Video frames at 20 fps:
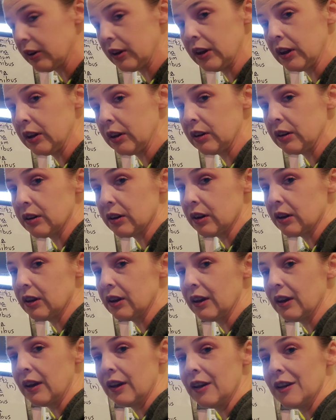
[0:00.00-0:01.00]
And
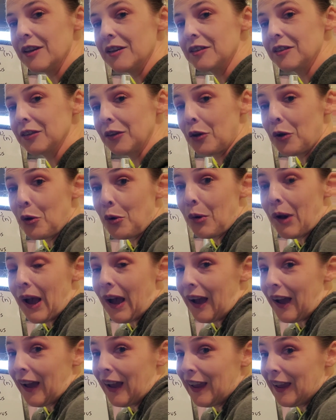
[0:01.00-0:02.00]
so
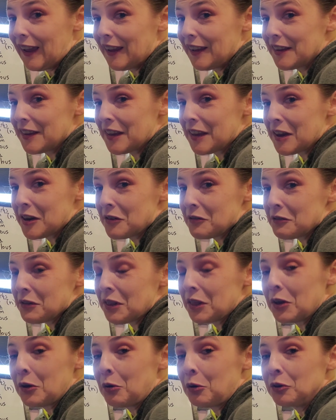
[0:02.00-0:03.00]
I can't
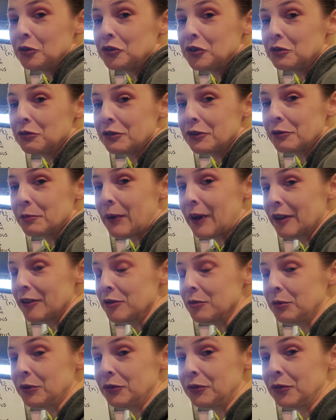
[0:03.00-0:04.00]
really hold you
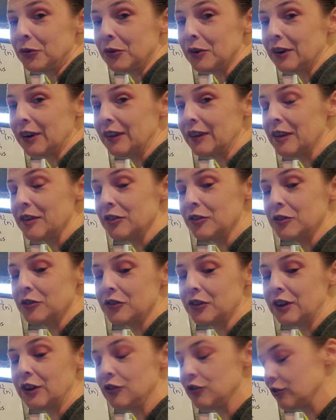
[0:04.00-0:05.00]
responsible for it unless your
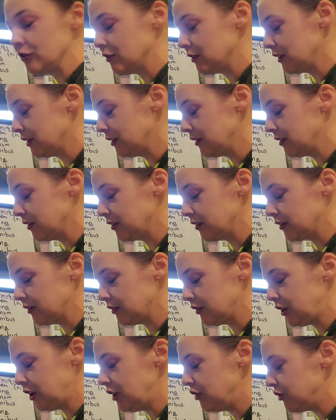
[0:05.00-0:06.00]
teacher is
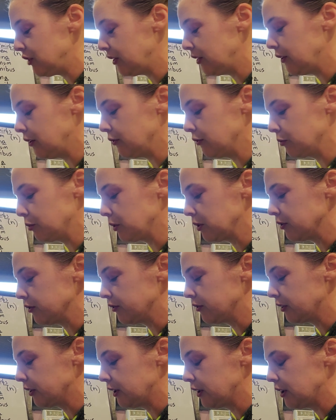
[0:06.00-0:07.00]
teaching those words.